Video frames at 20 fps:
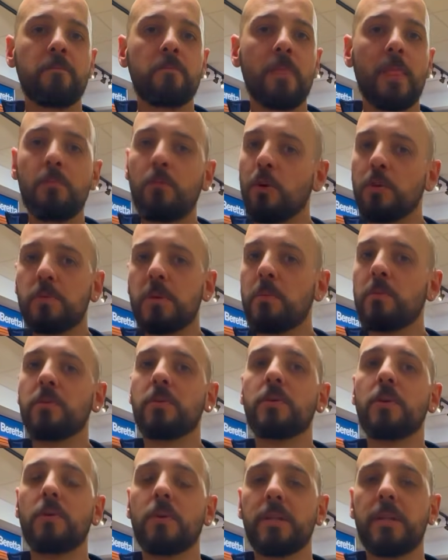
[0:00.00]
Most people
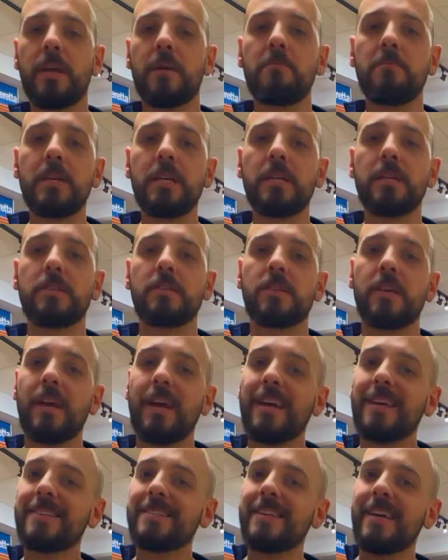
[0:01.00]
don't know what that means.
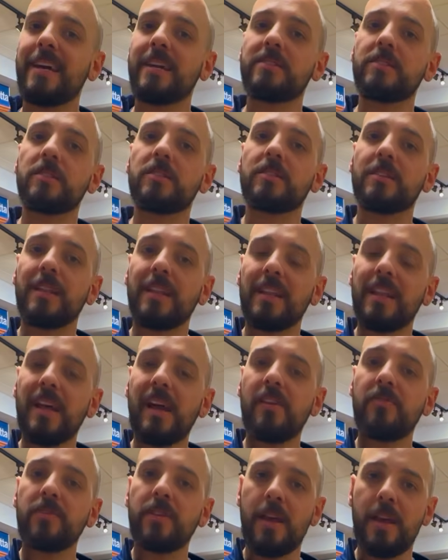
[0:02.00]
SX is
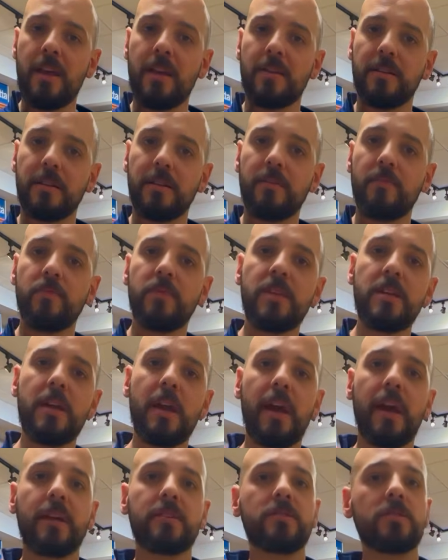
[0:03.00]
left-handed,
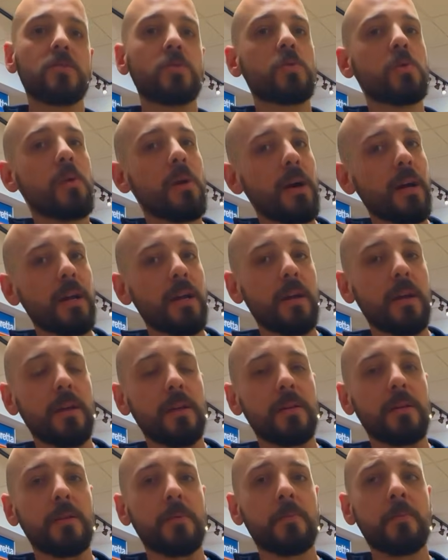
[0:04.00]
DX is
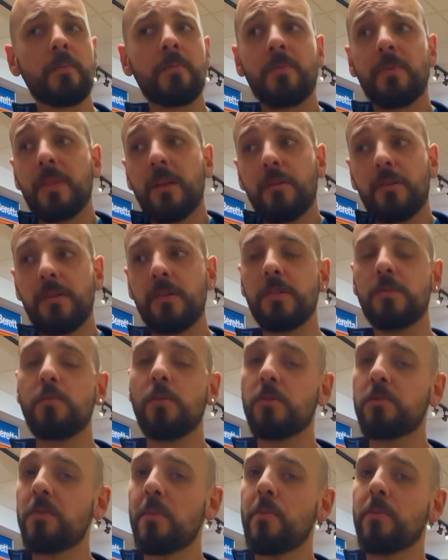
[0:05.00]
right-handed. Since
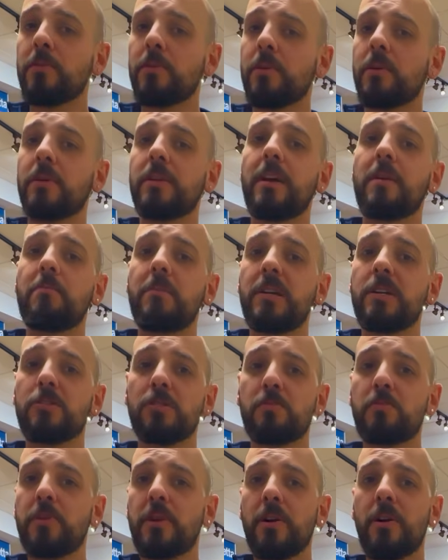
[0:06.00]
most people don't know what that means,
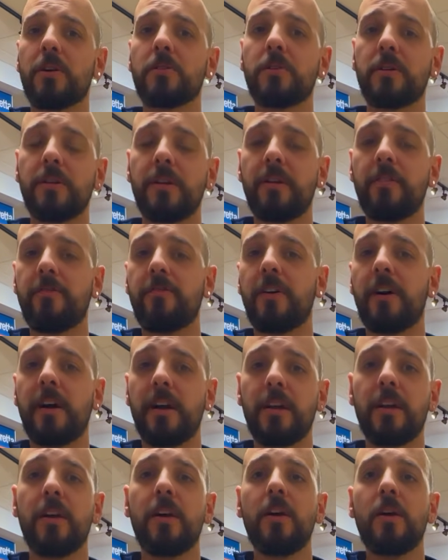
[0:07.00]
it's pretty hard to
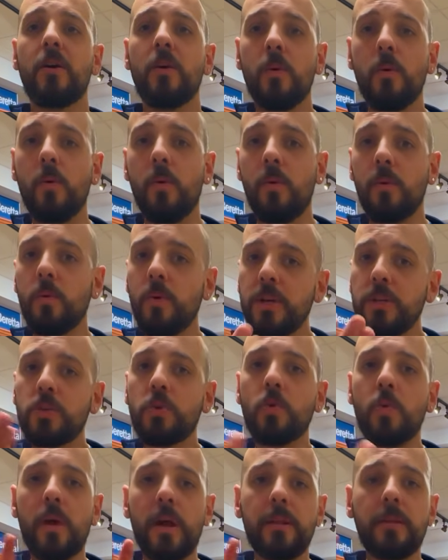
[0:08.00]
identify which
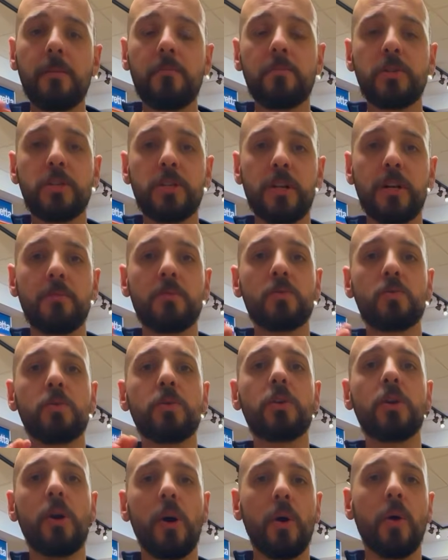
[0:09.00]
way the shims
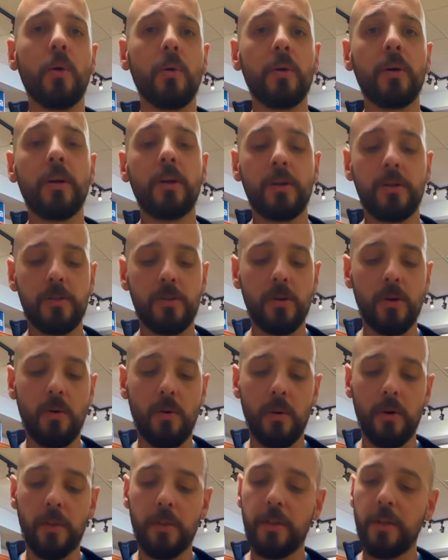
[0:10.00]
would go. So
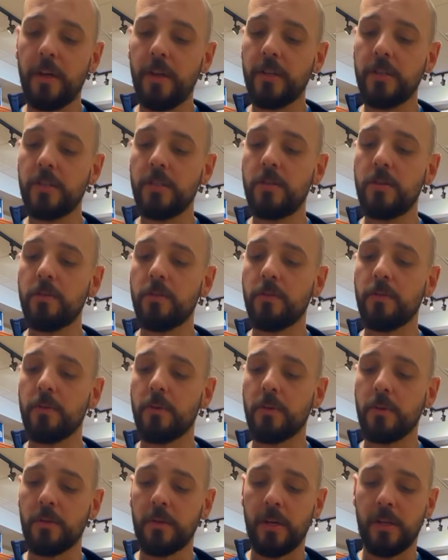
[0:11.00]
on this new
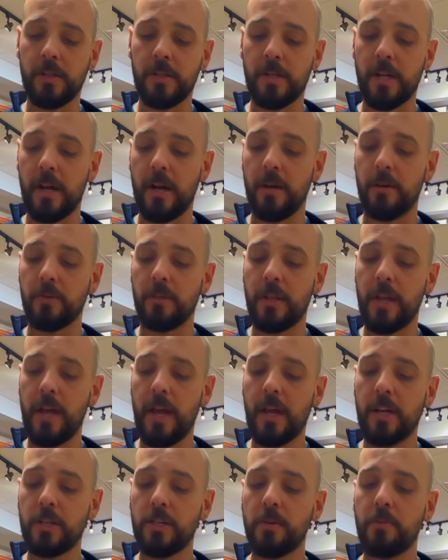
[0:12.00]
style, they
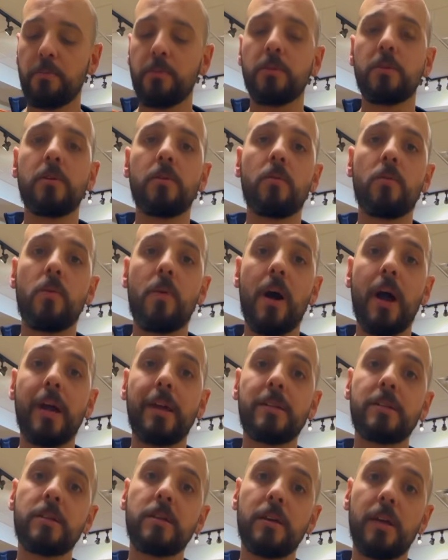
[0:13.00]
actually put
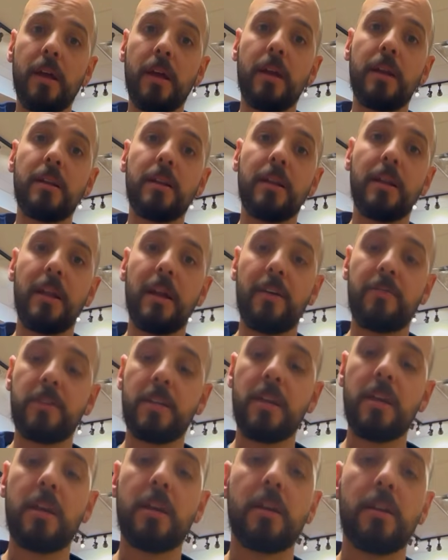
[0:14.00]
right and left
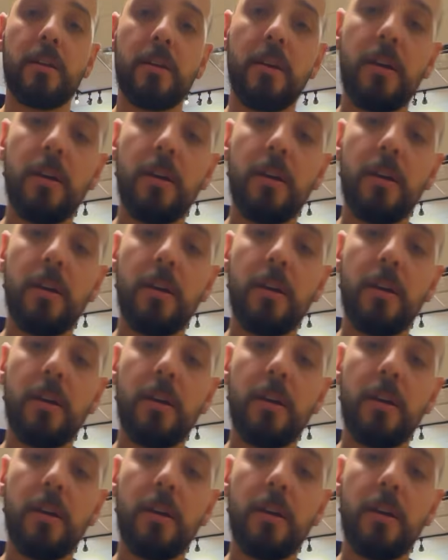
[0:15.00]
hand.